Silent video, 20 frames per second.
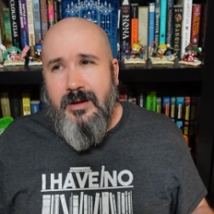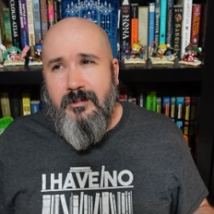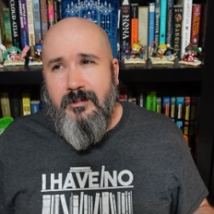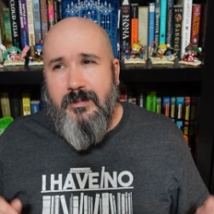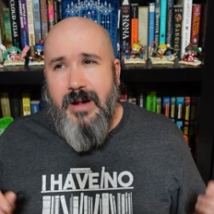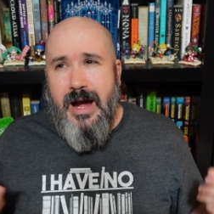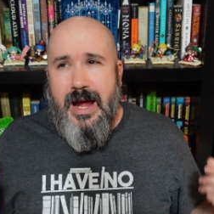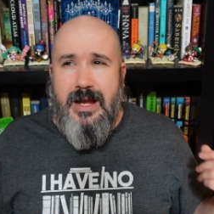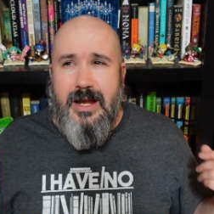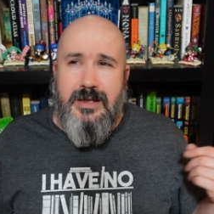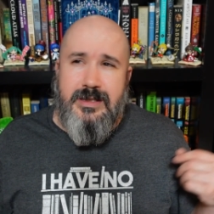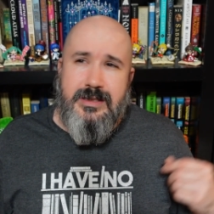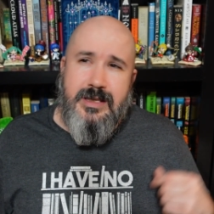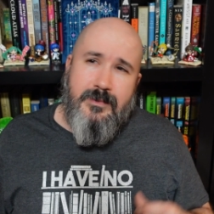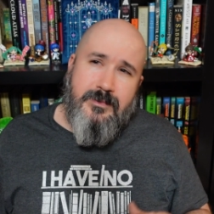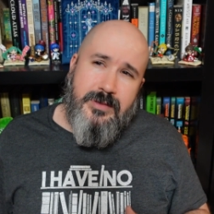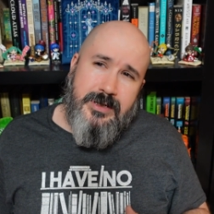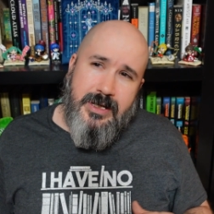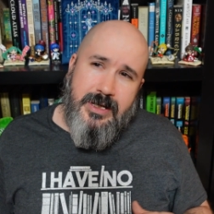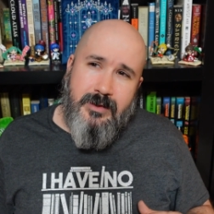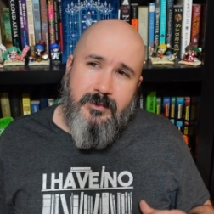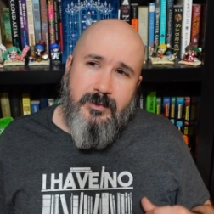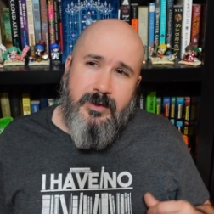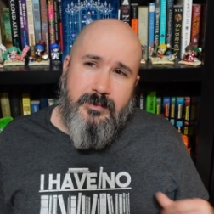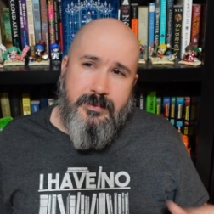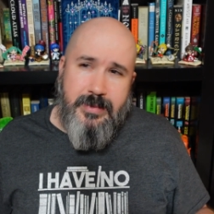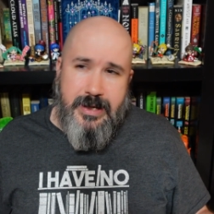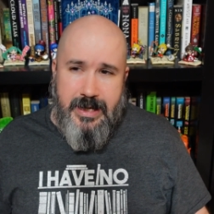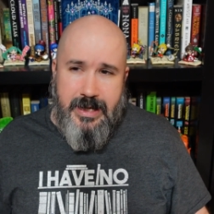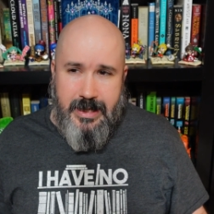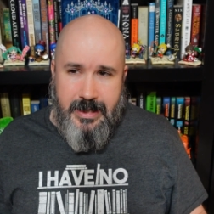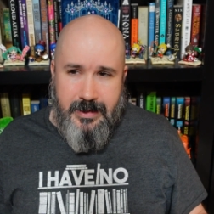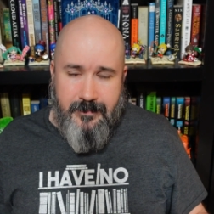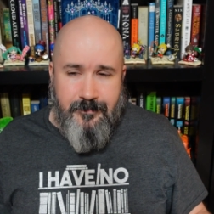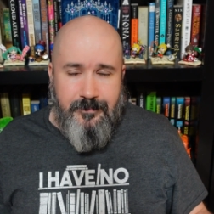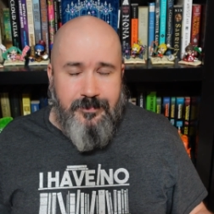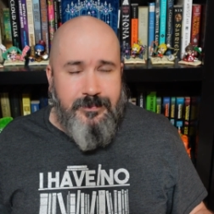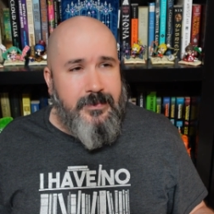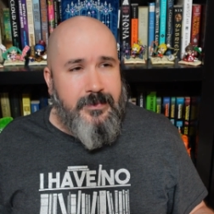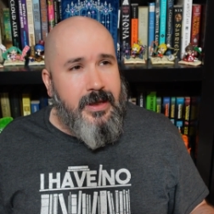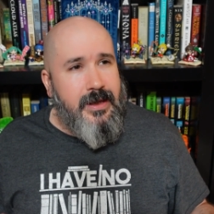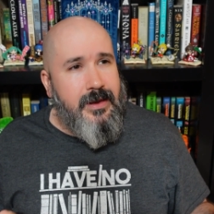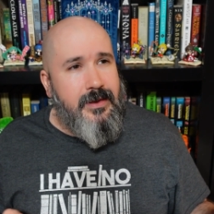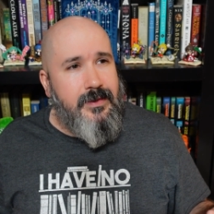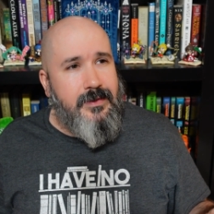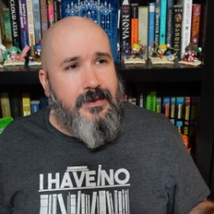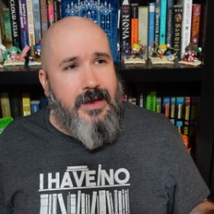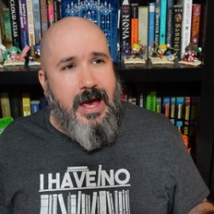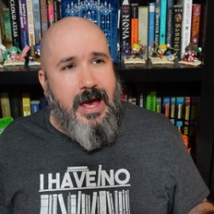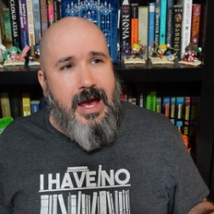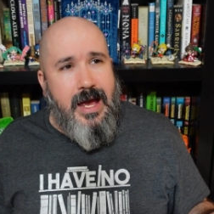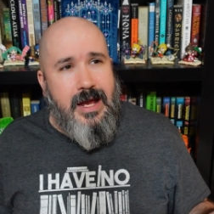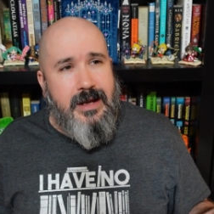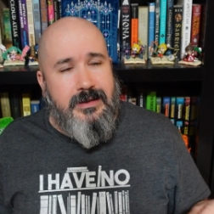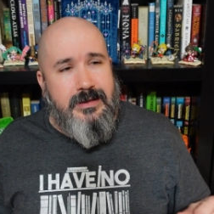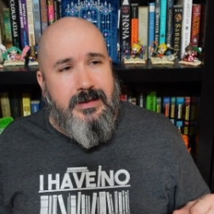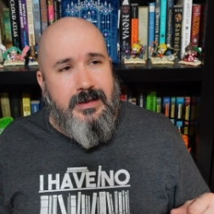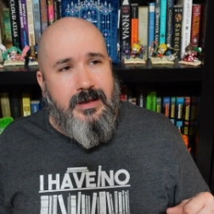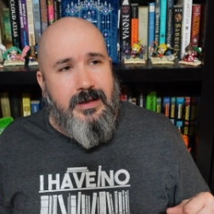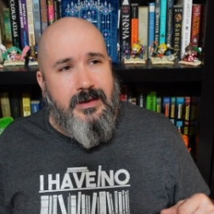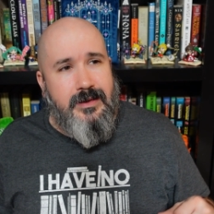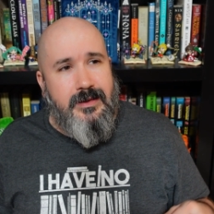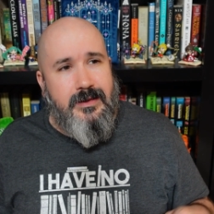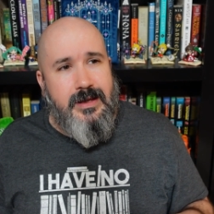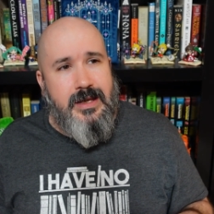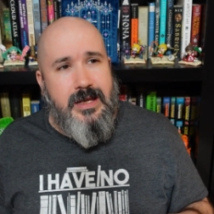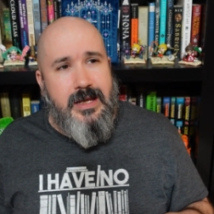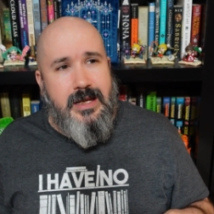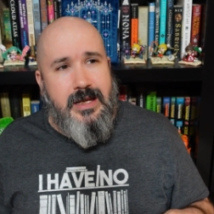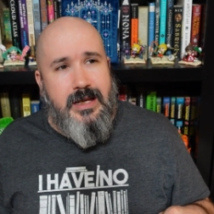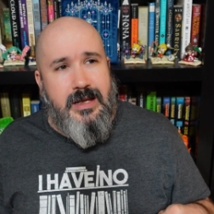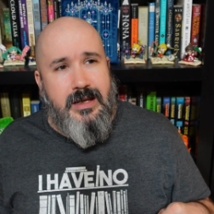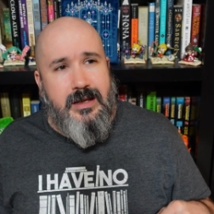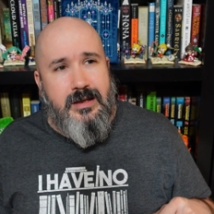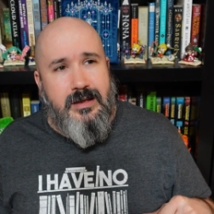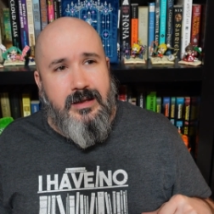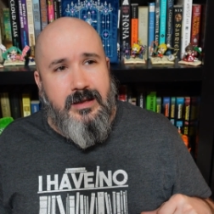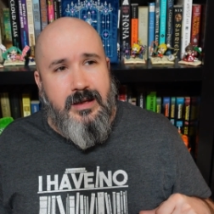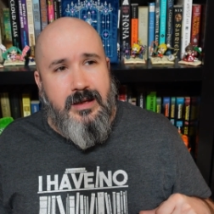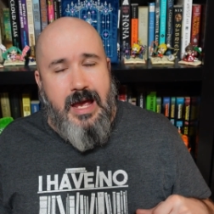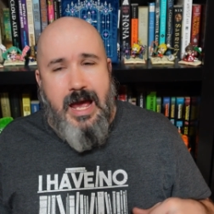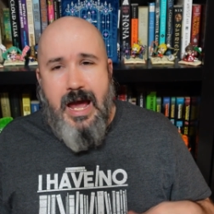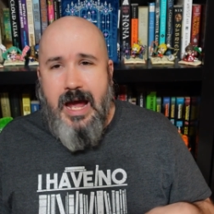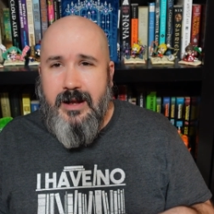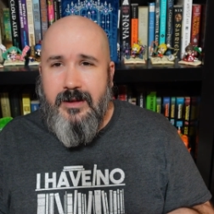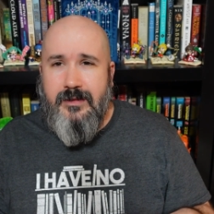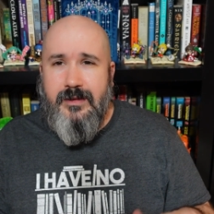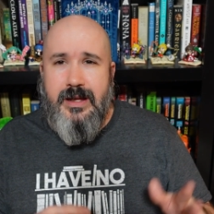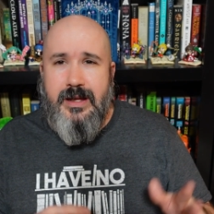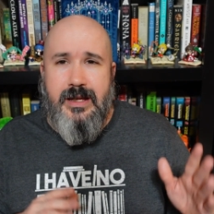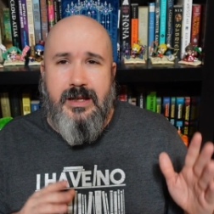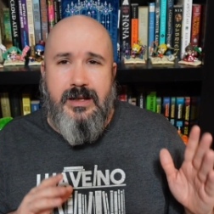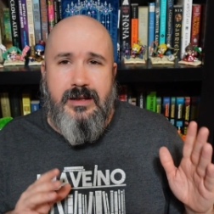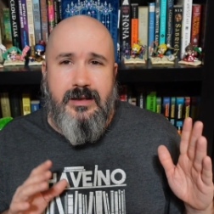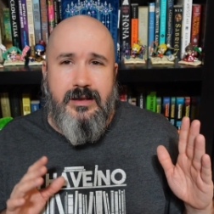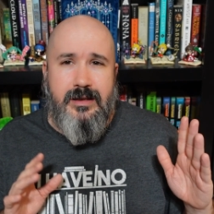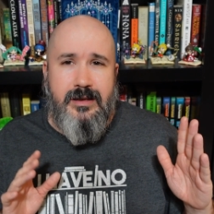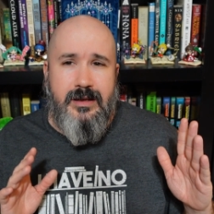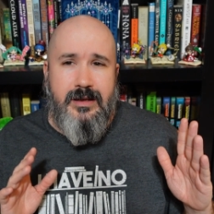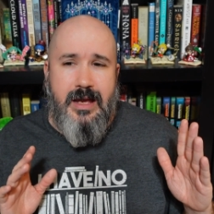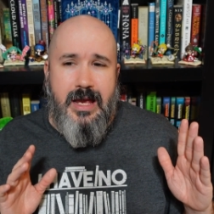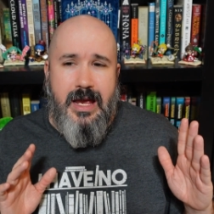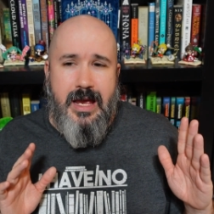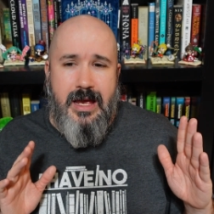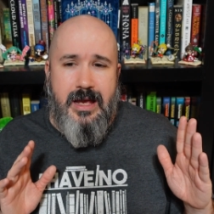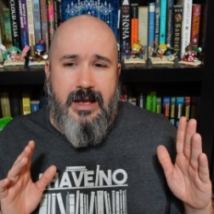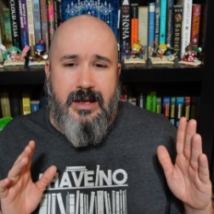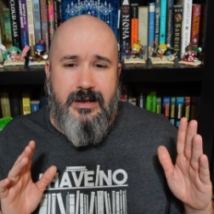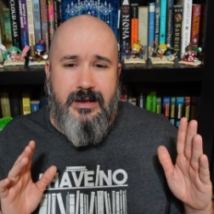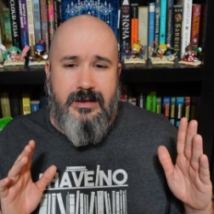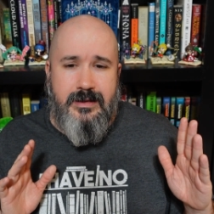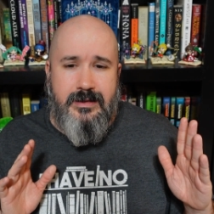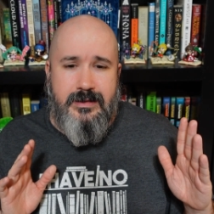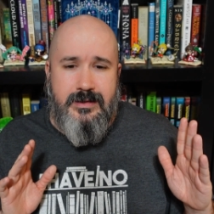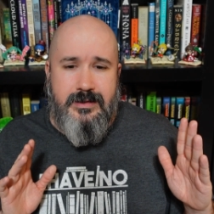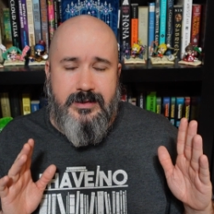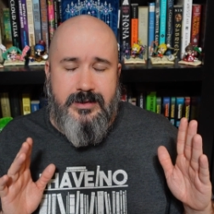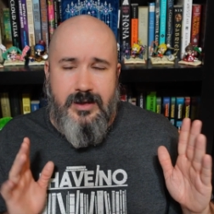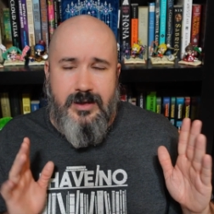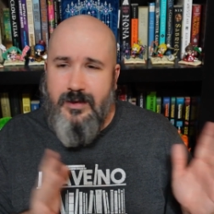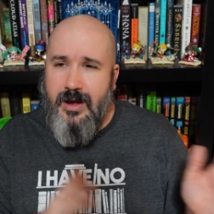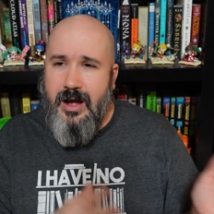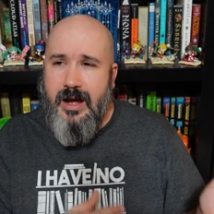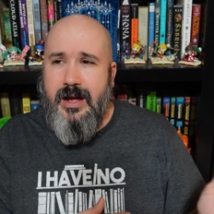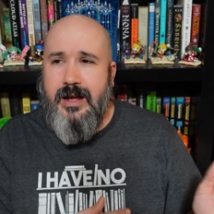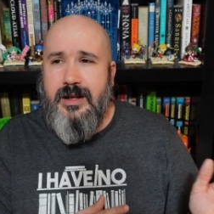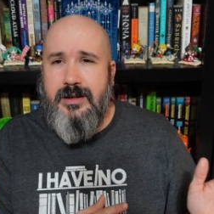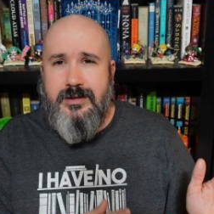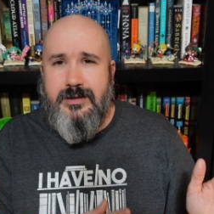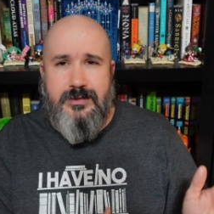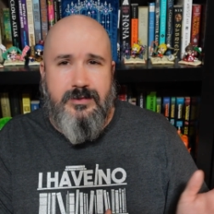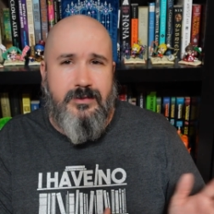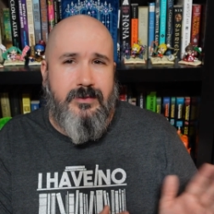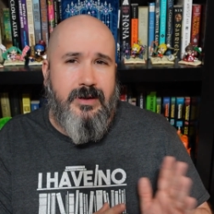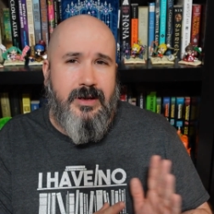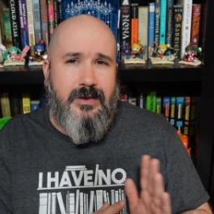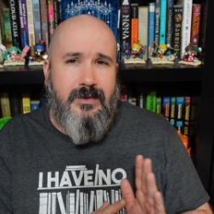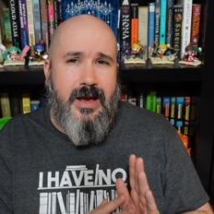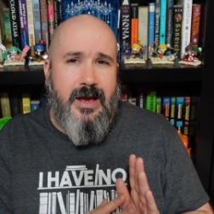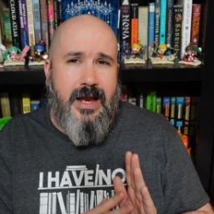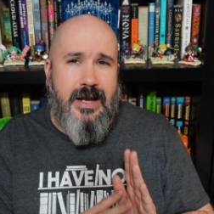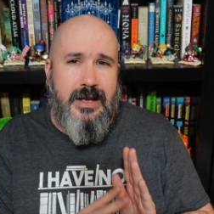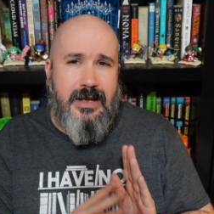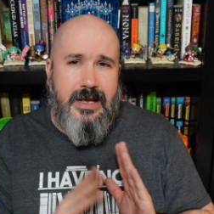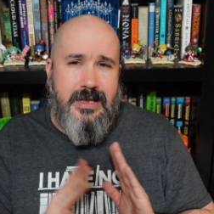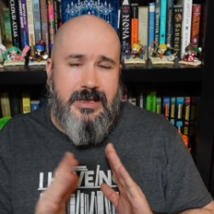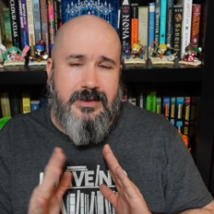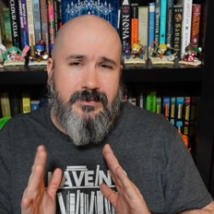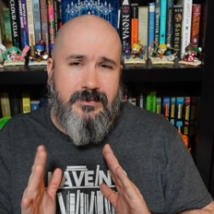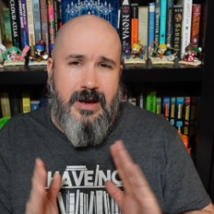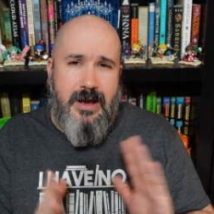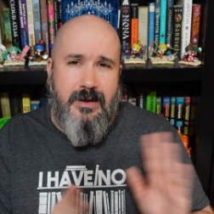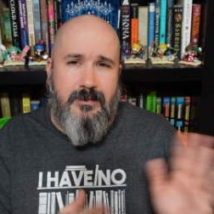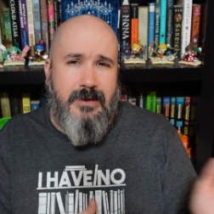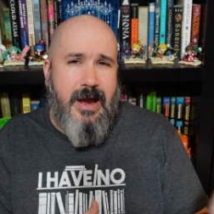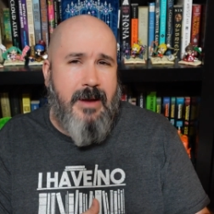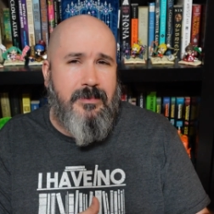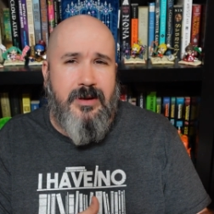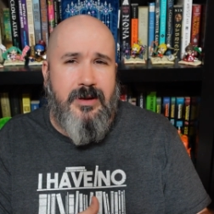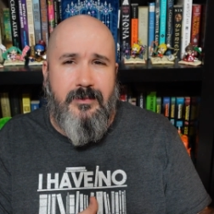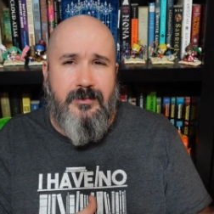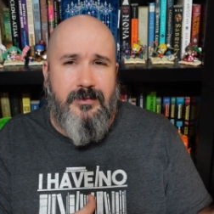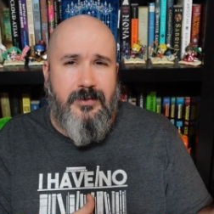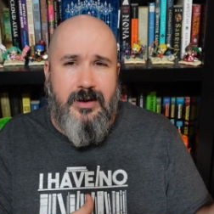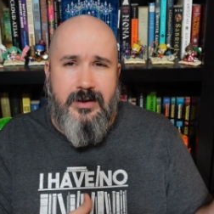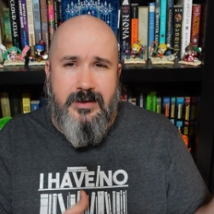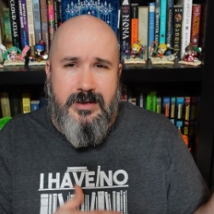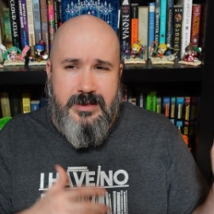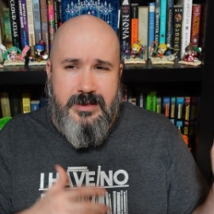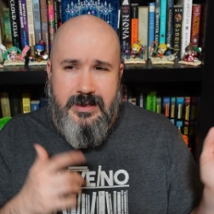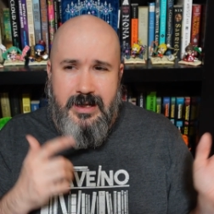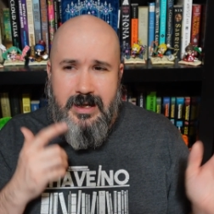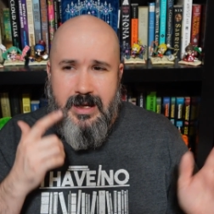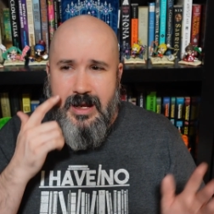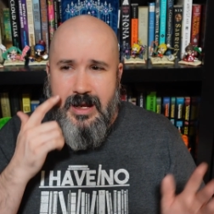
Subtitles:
My assumption would be that the Adolin and Shallan storyline gets wrapped up first,